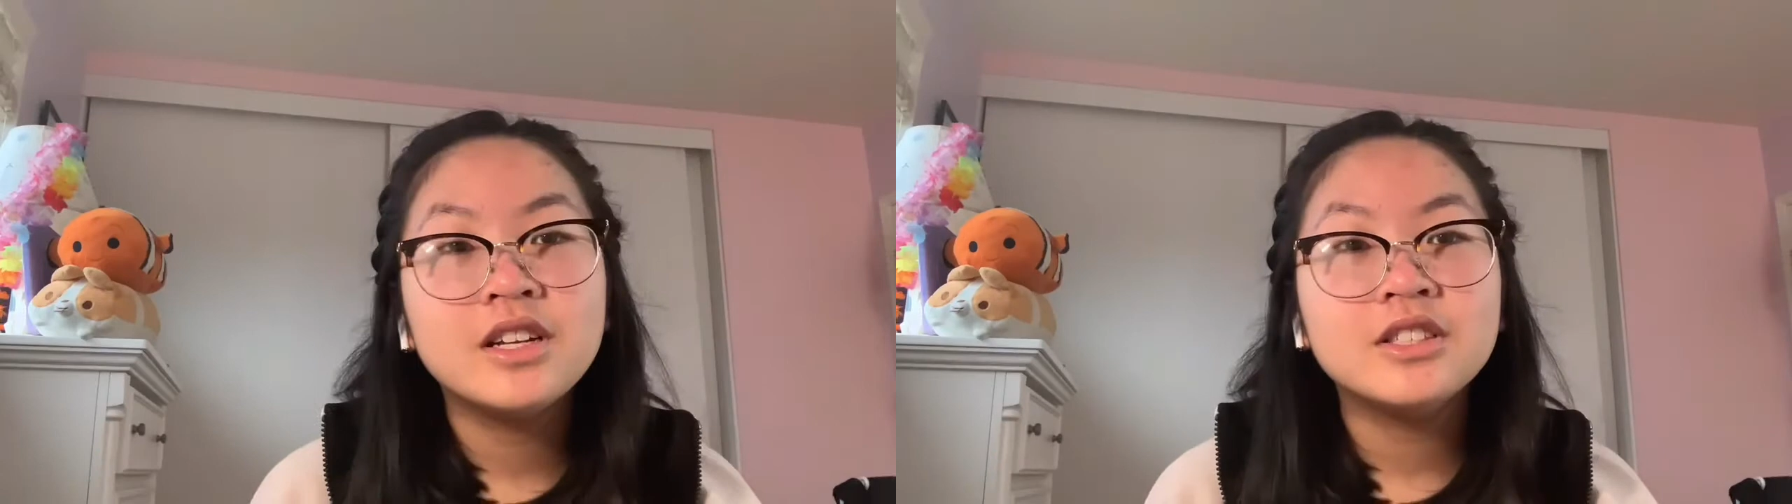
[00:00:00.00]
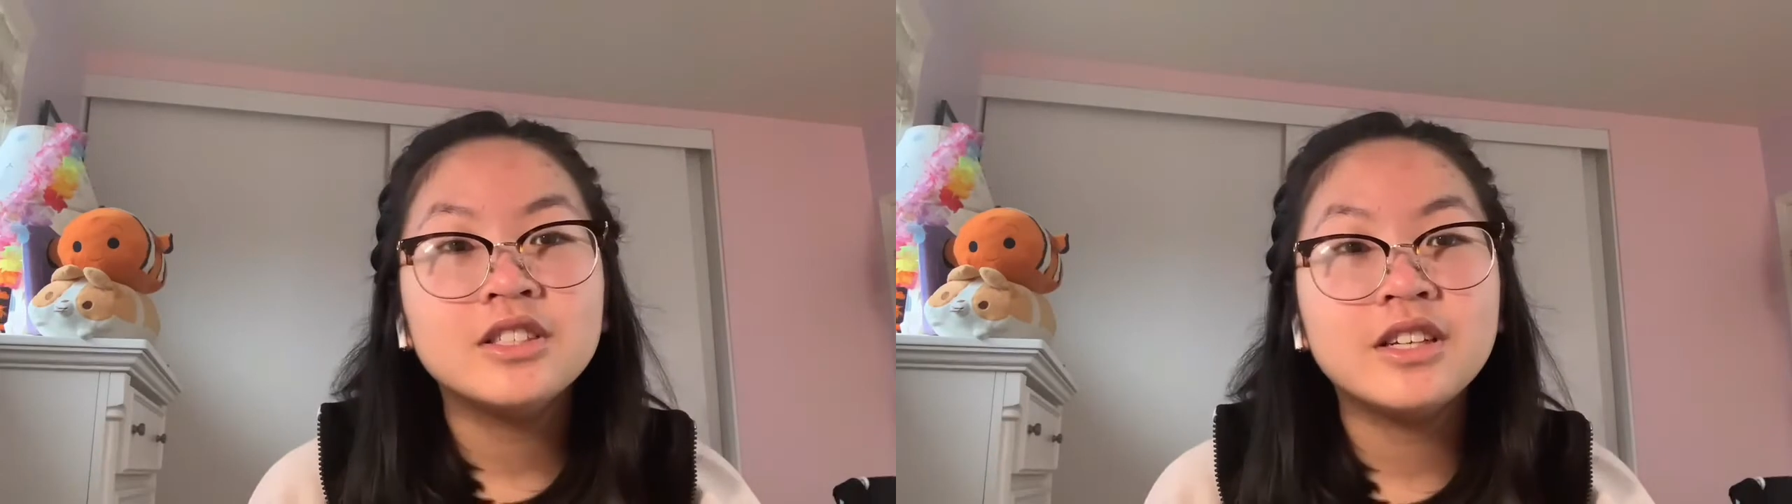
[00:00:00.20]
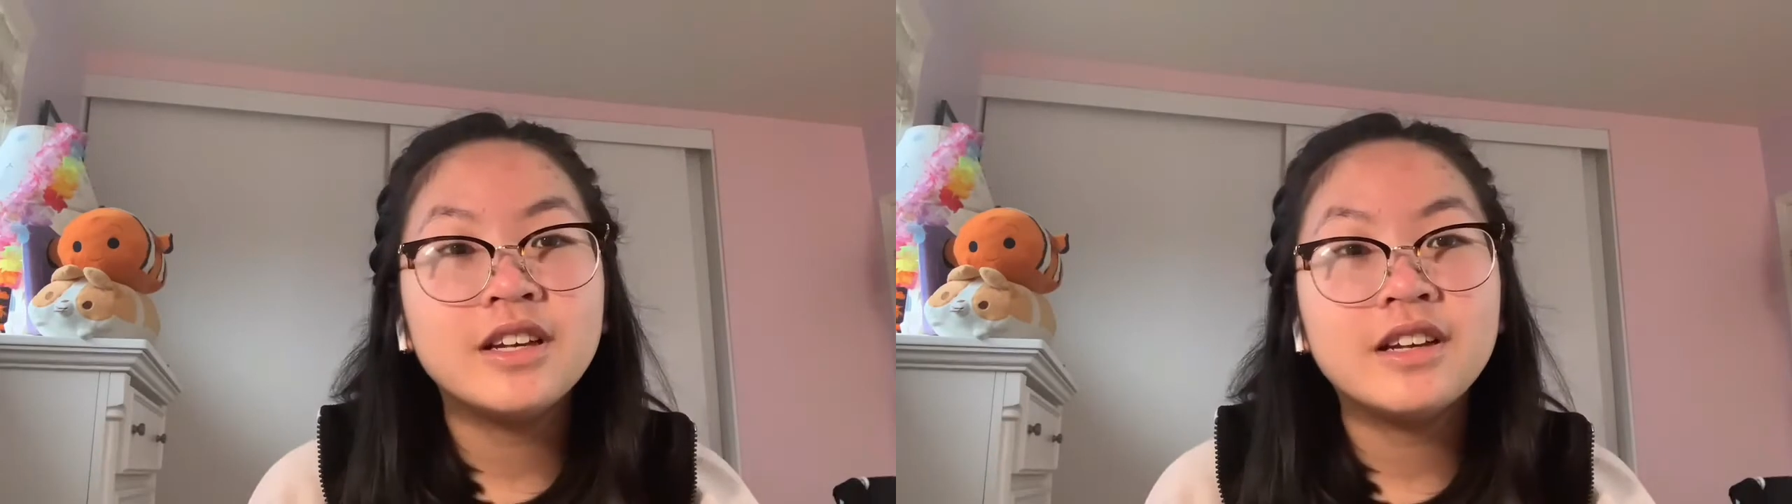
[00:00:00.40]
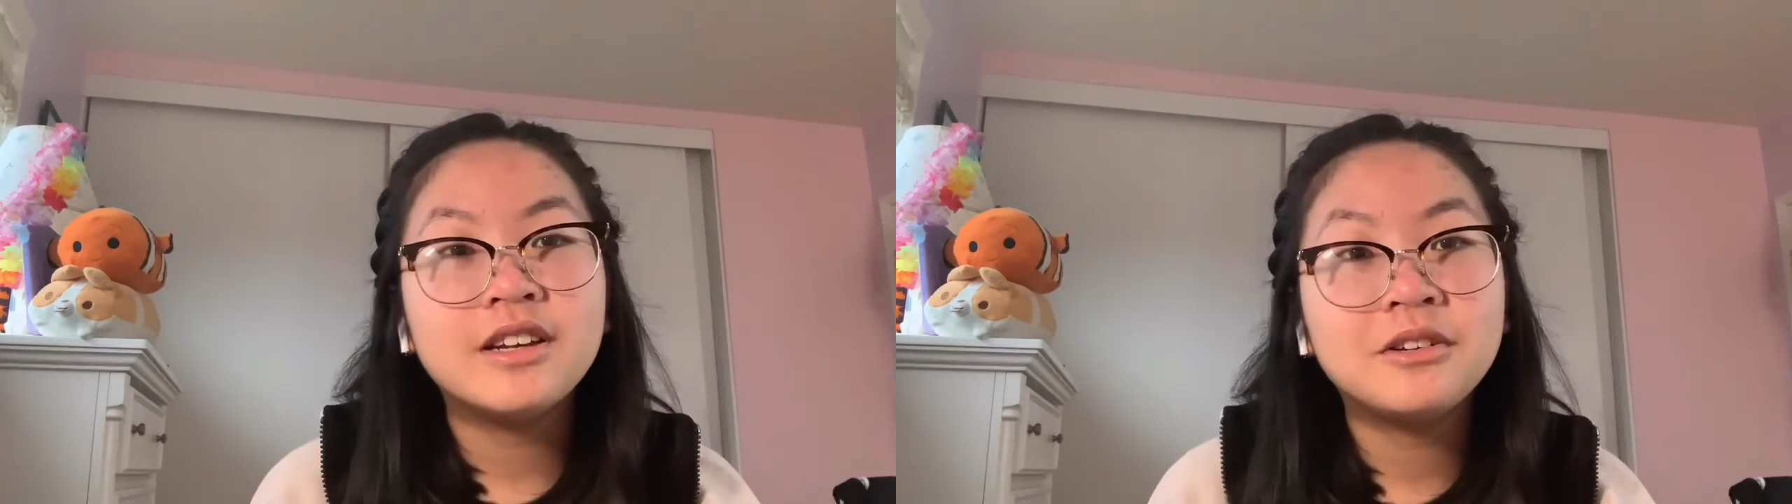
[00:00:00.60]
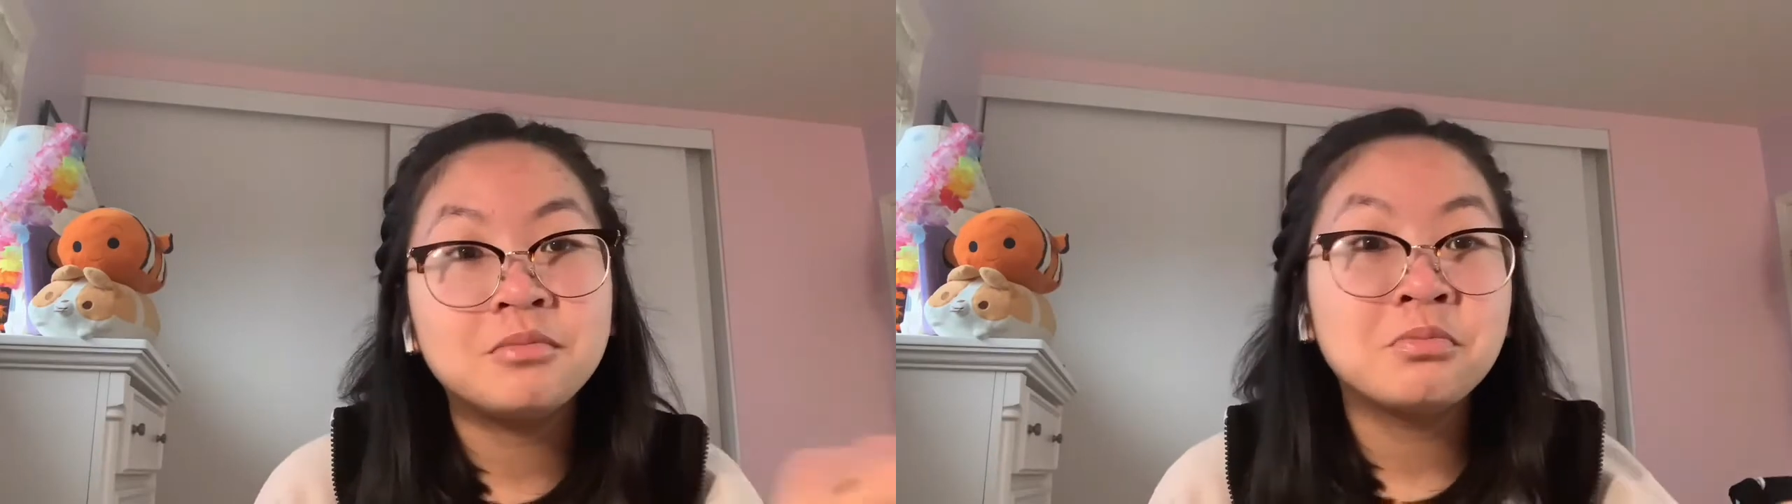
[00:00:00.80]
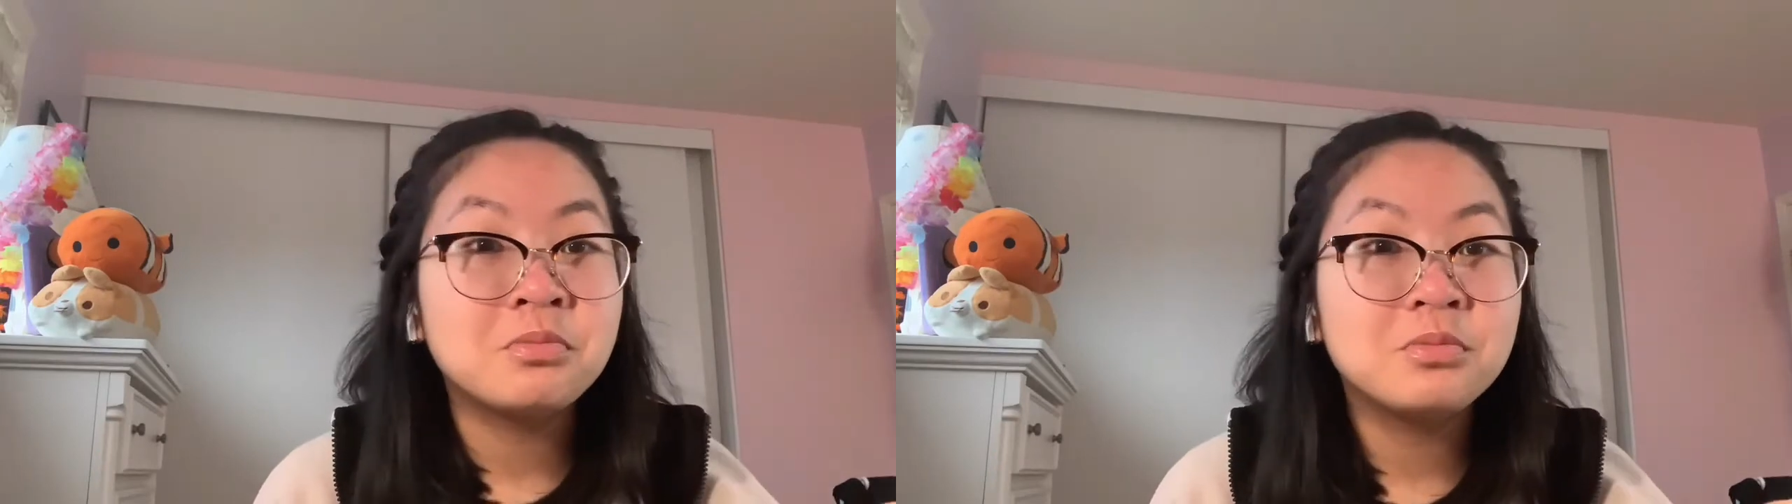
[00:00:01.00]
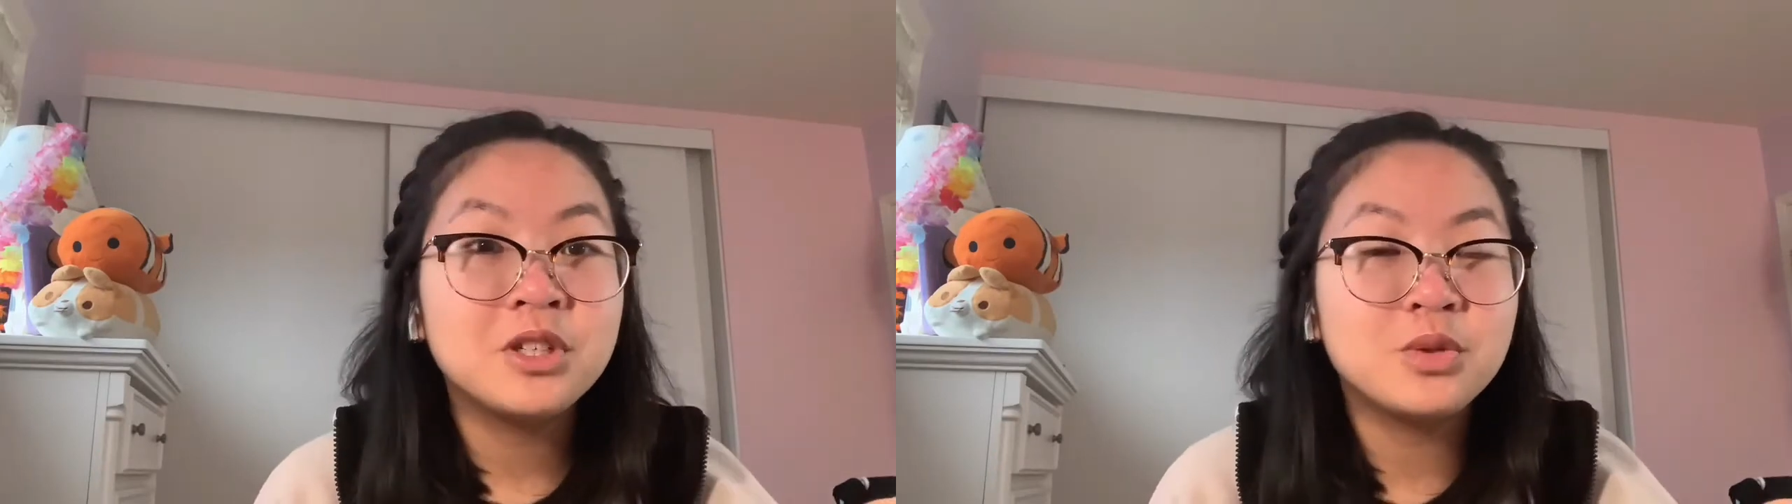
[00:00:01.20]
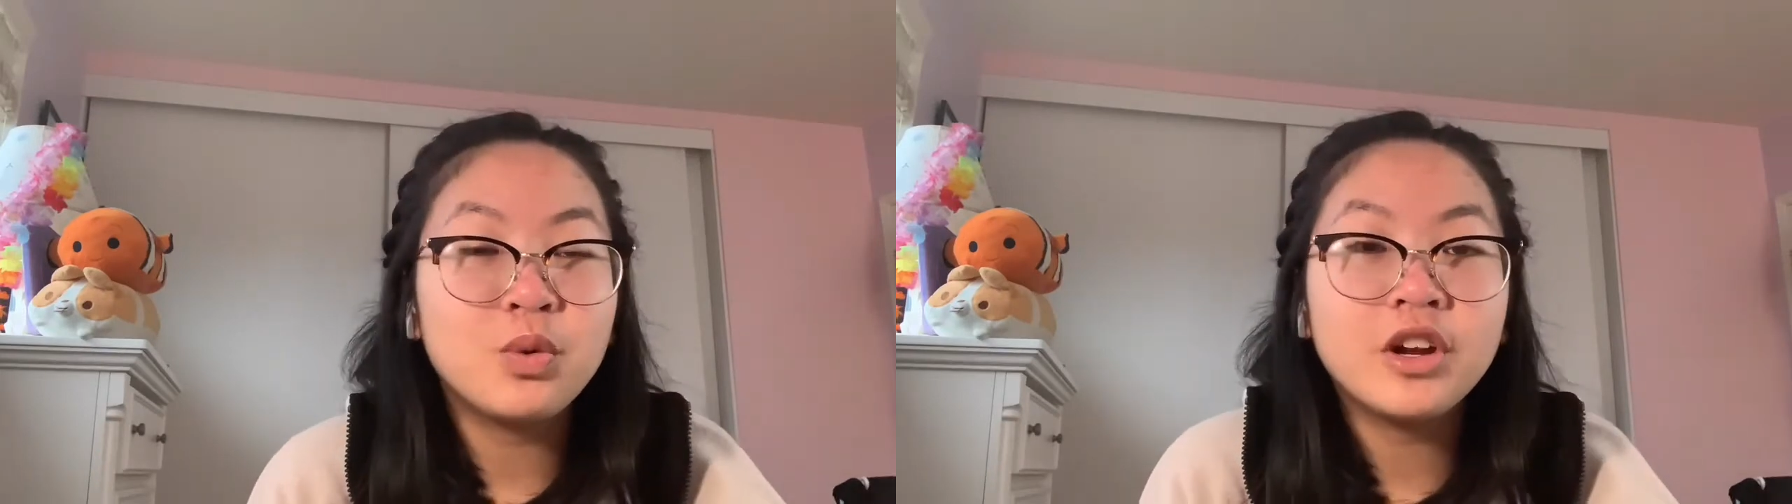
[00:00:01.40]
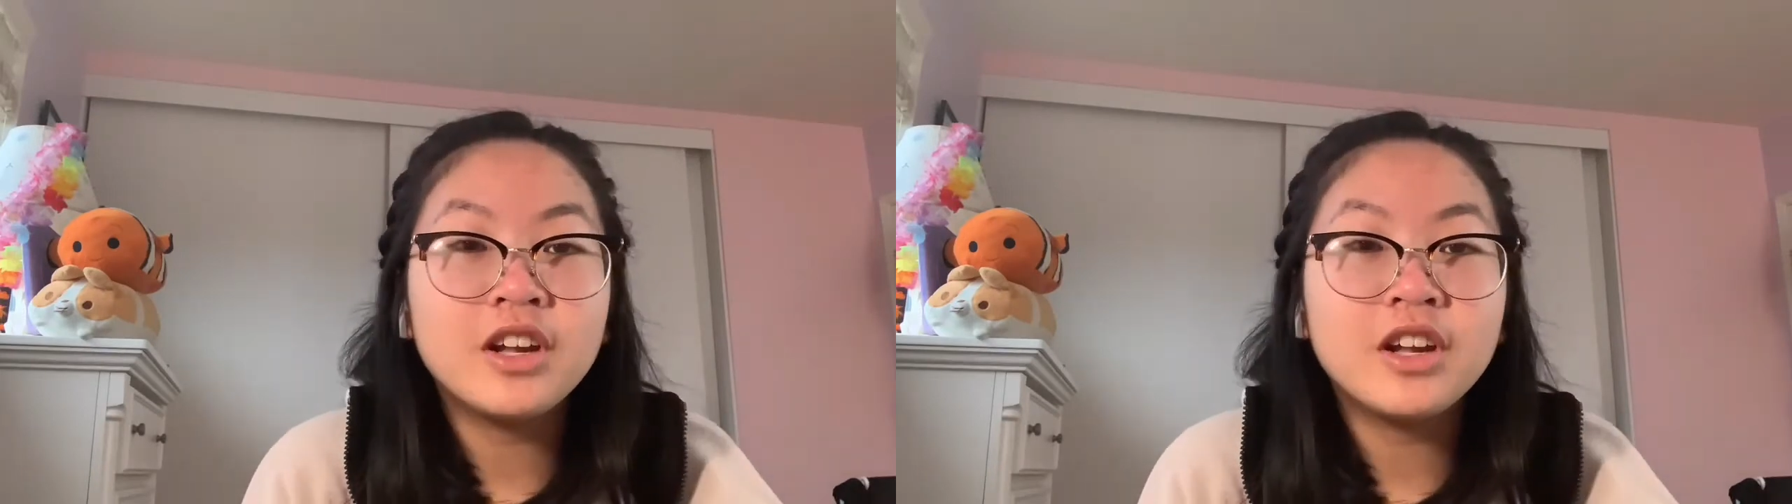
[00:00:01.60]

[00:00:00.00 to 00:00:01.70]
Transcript: to just working